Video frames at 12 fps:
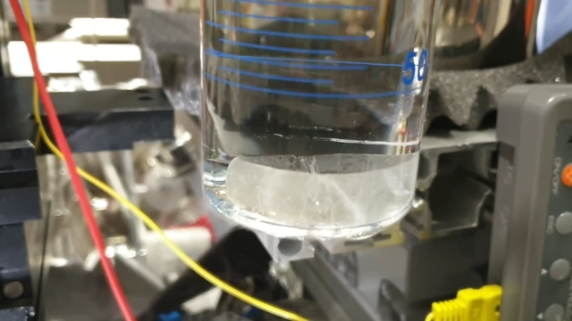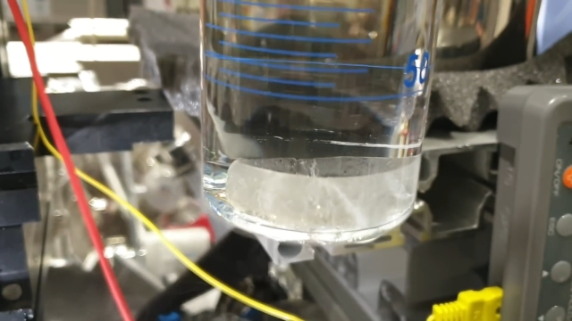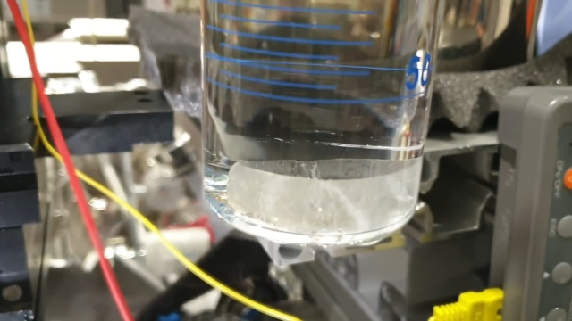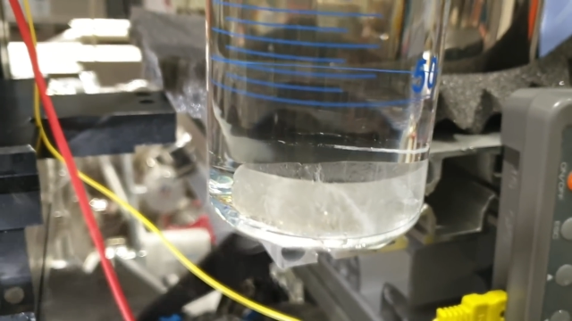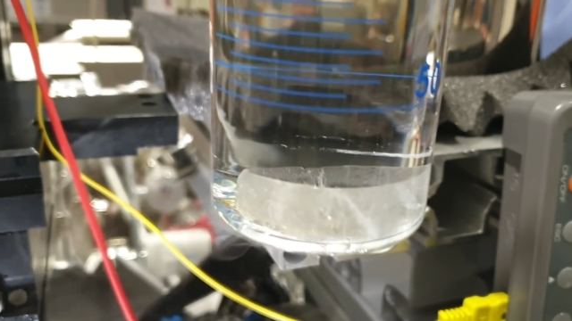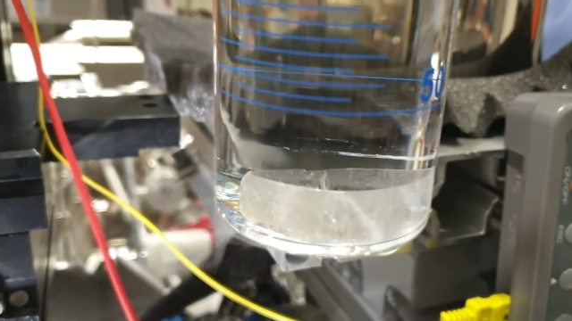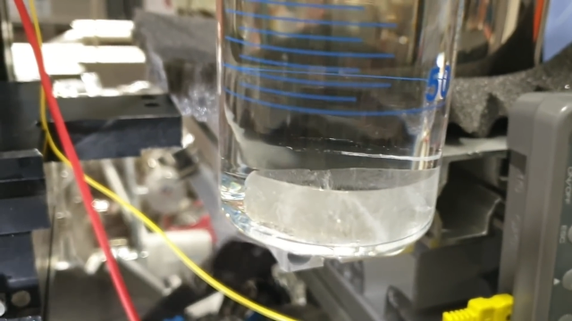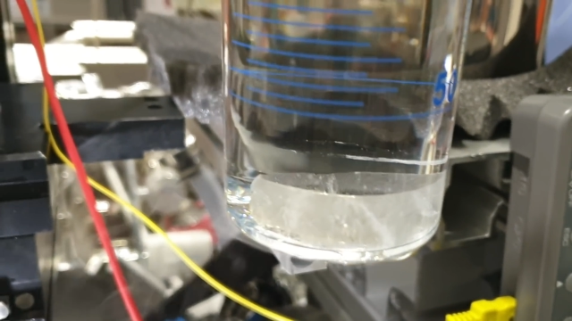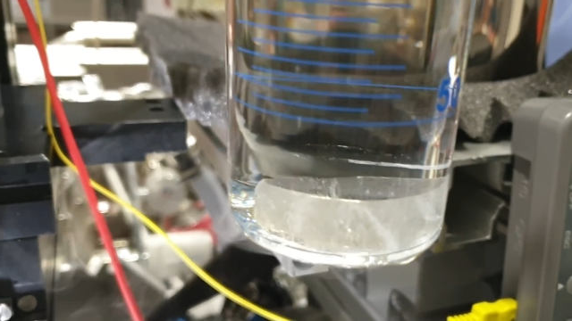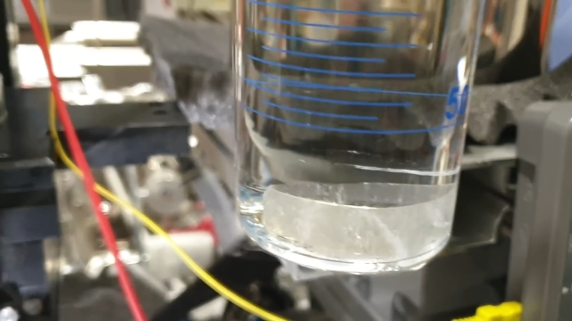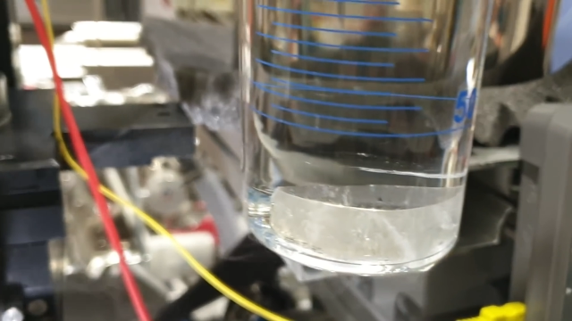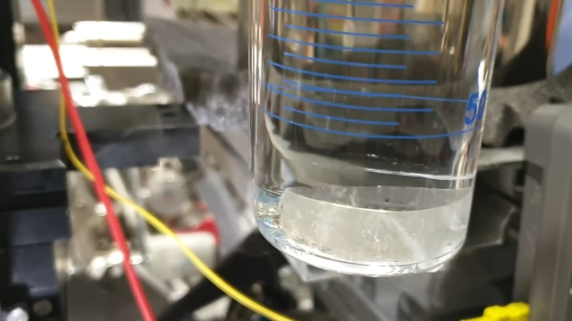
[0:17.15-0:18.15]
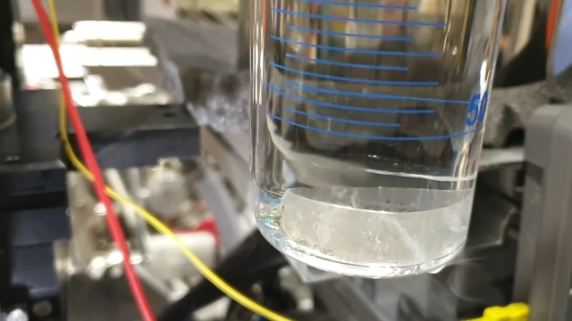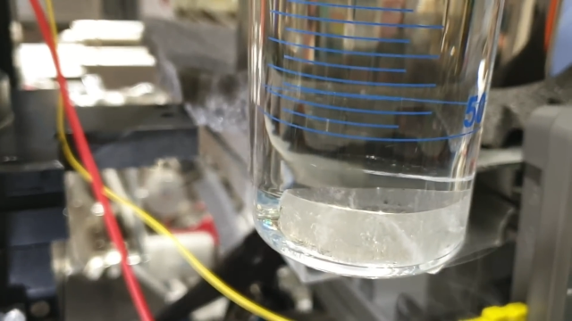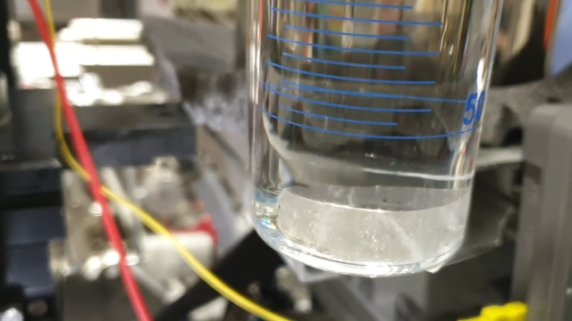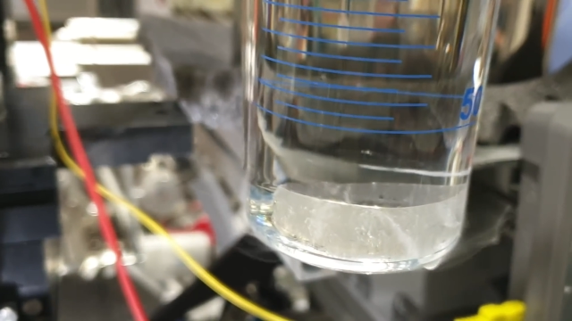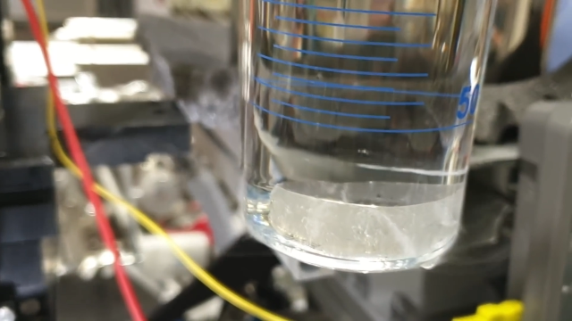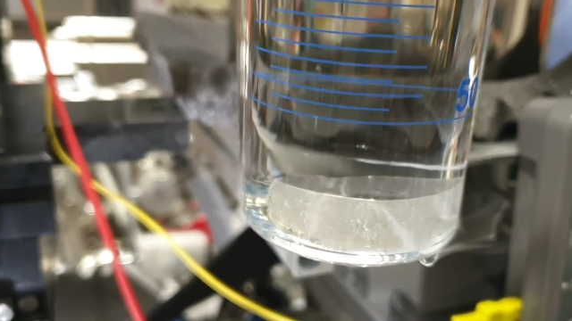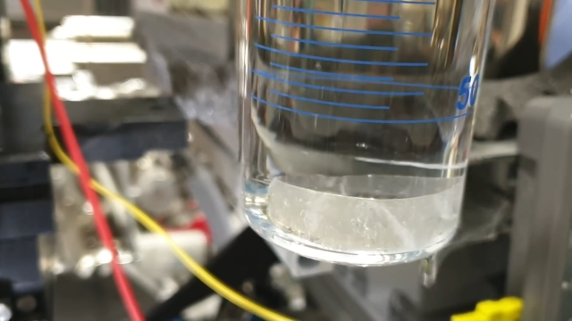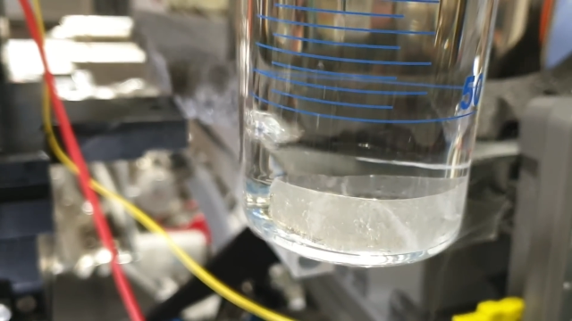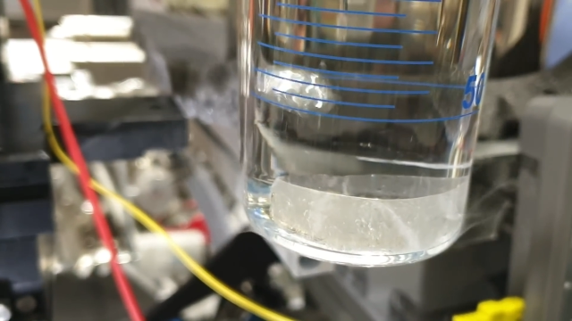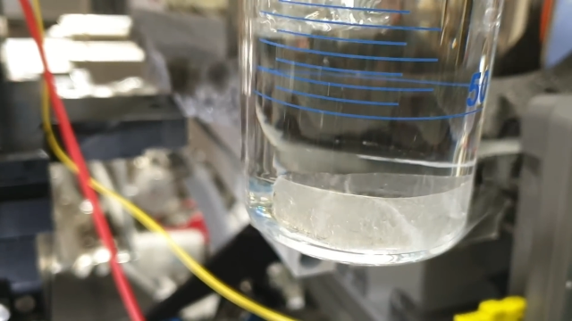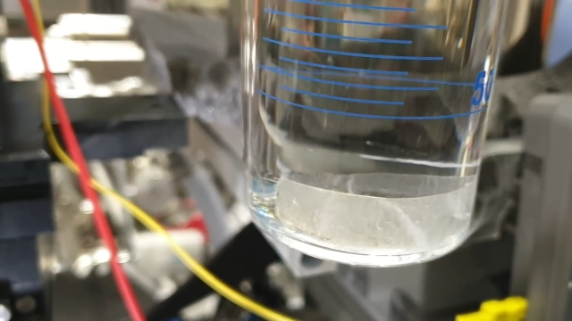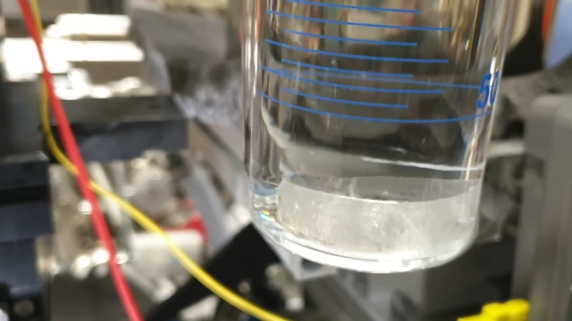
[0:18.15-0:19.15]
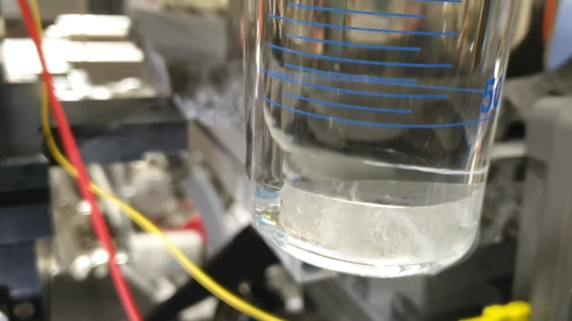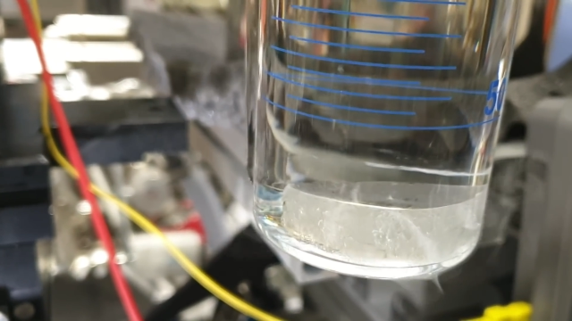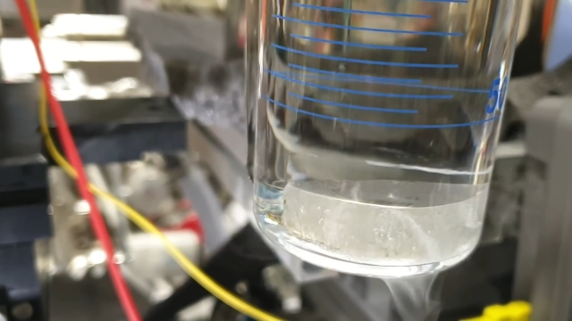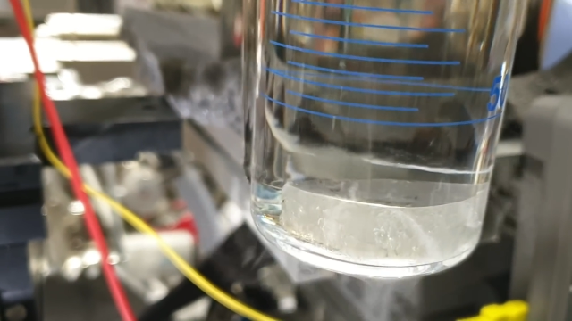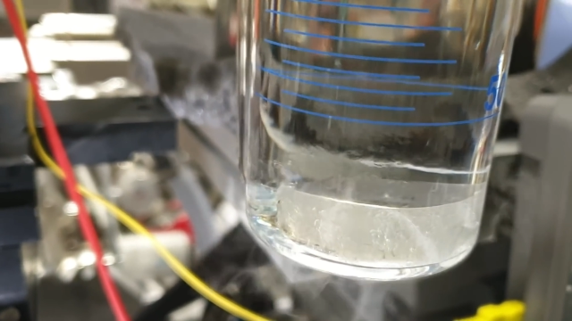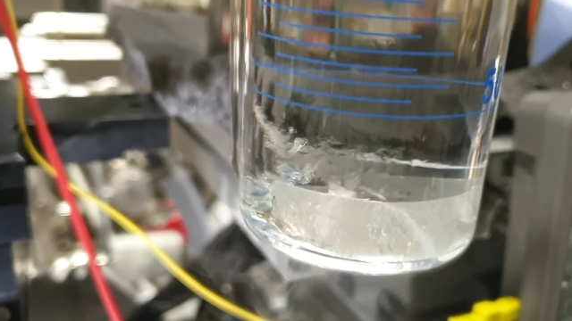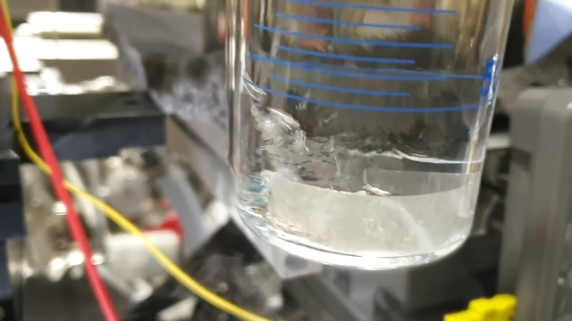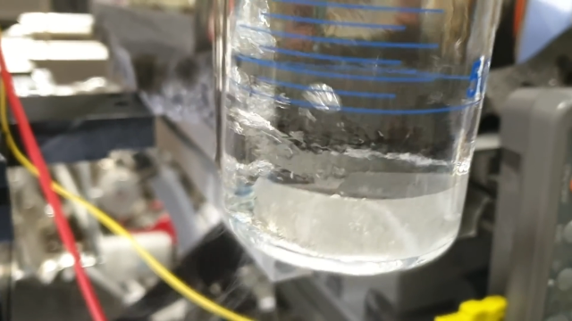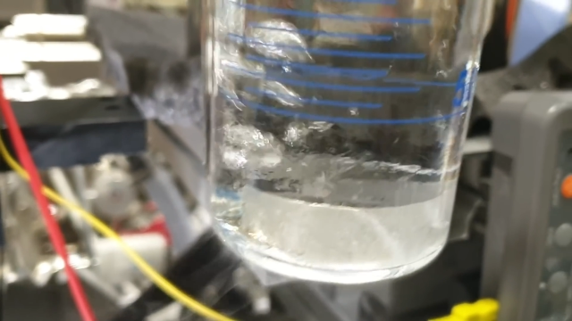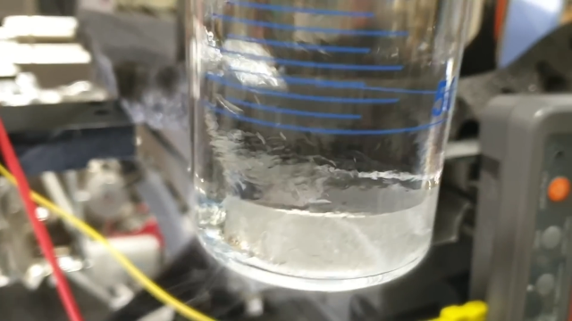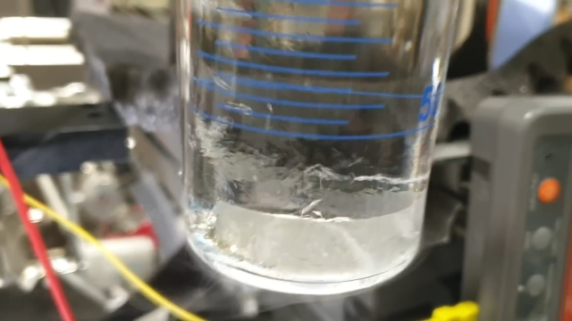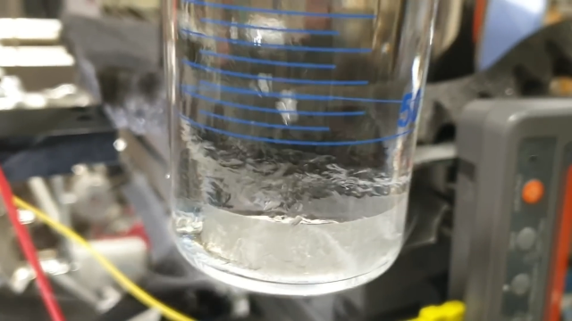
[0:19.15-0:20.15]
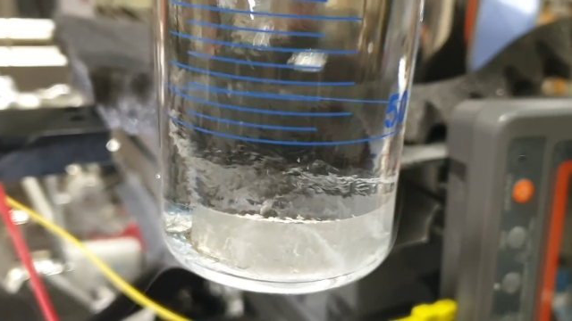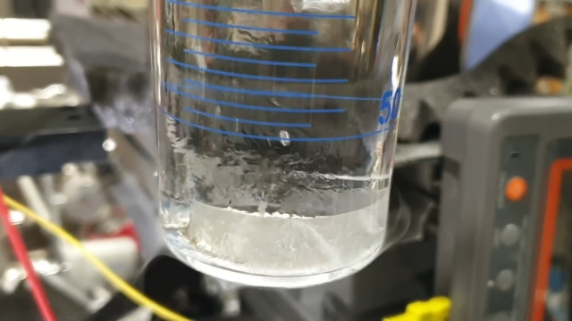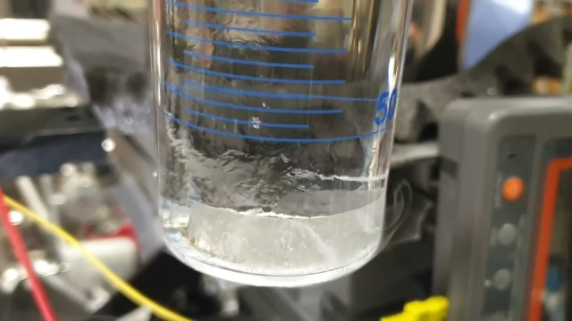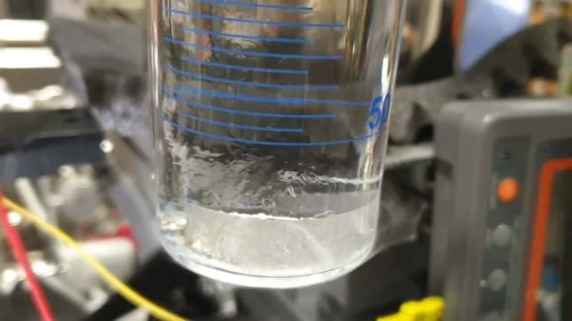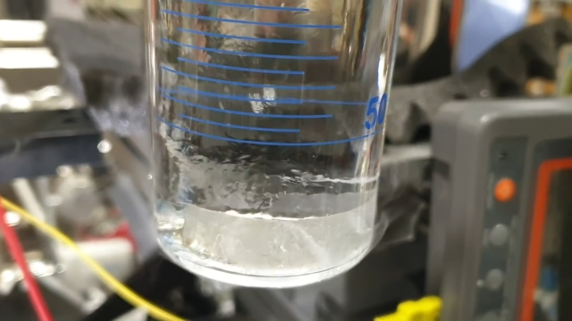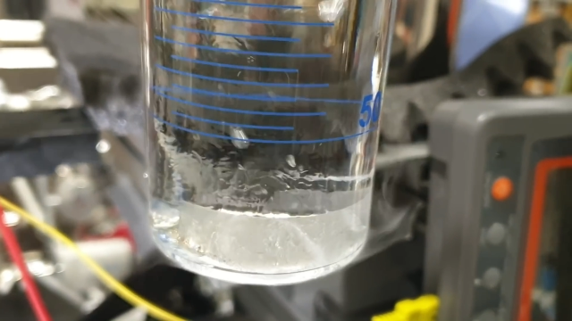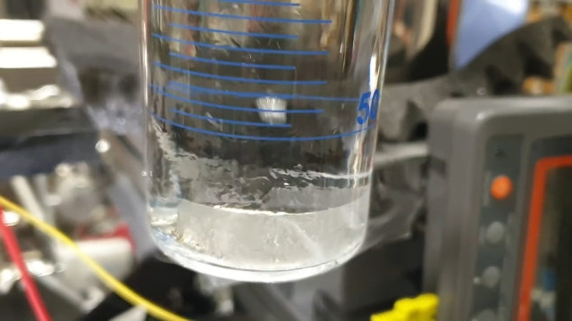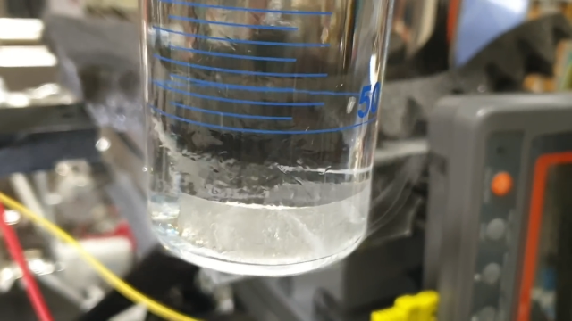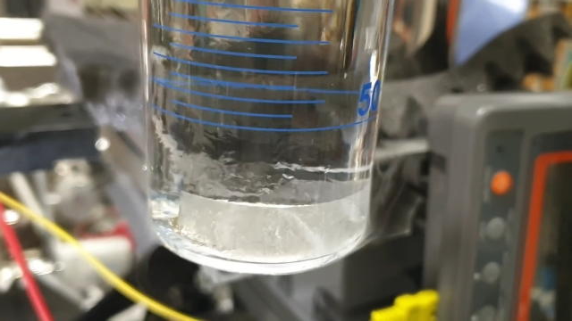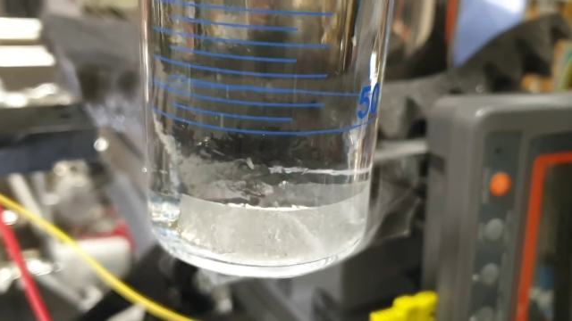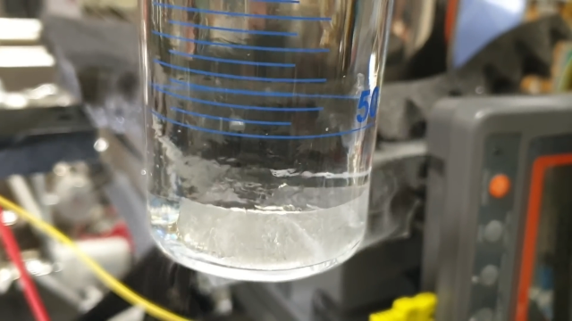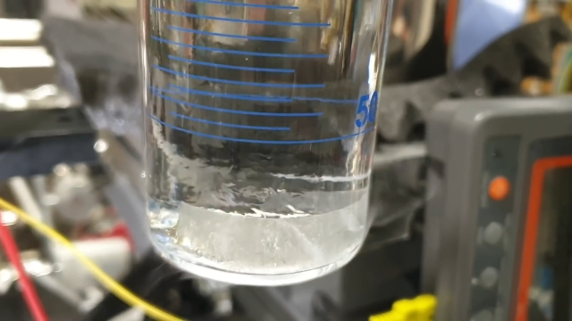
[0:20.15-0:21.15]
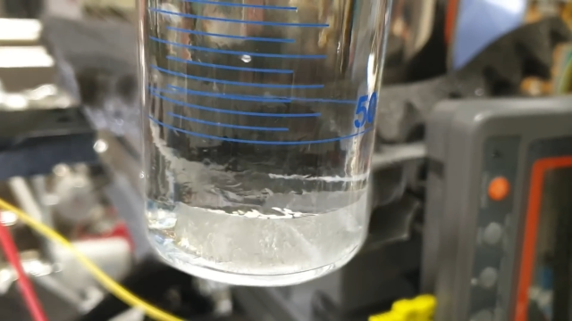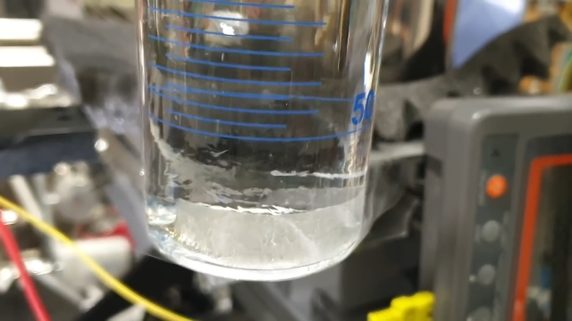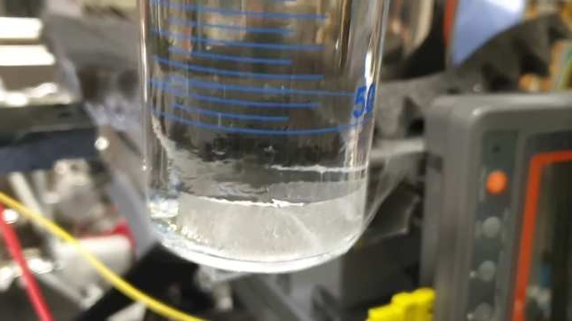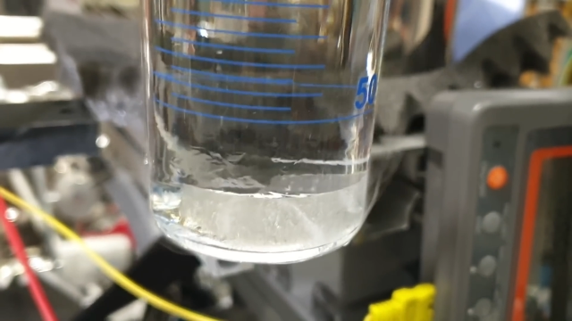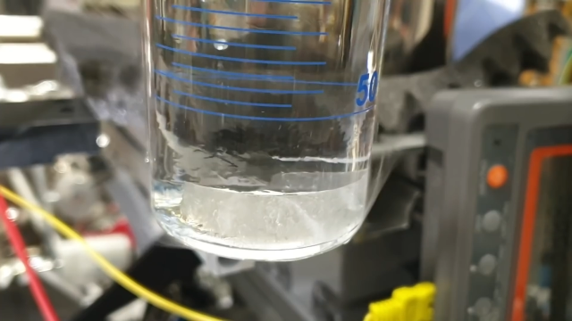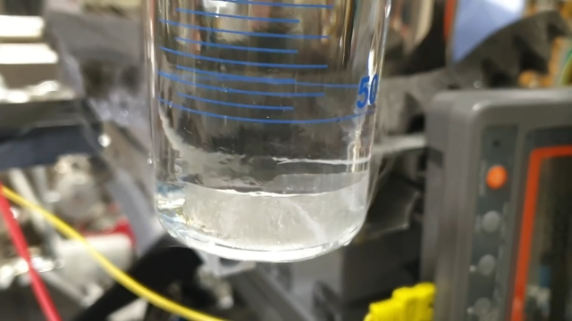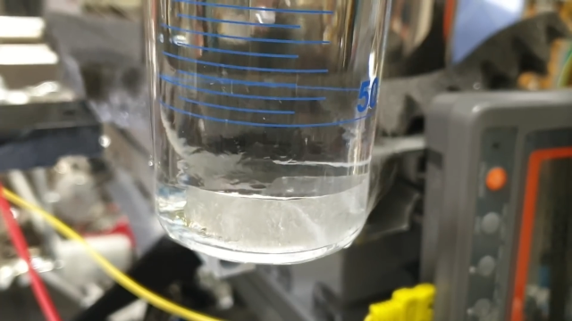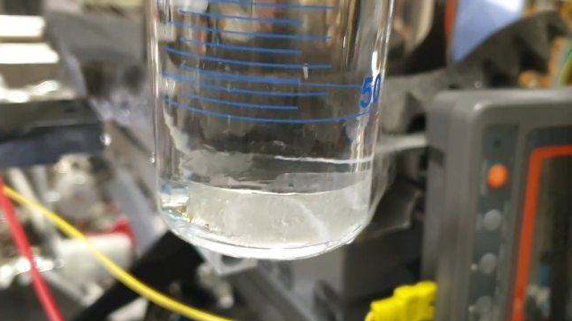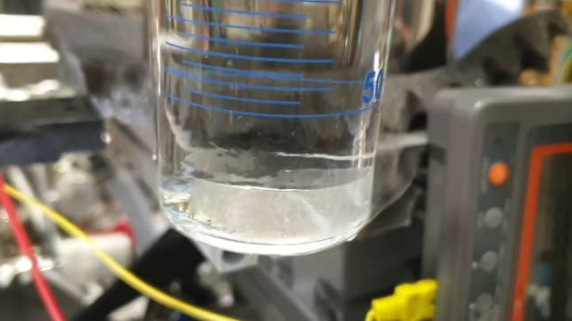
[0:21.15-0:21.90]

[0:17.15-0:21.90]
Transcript: [unreadable: no face in view]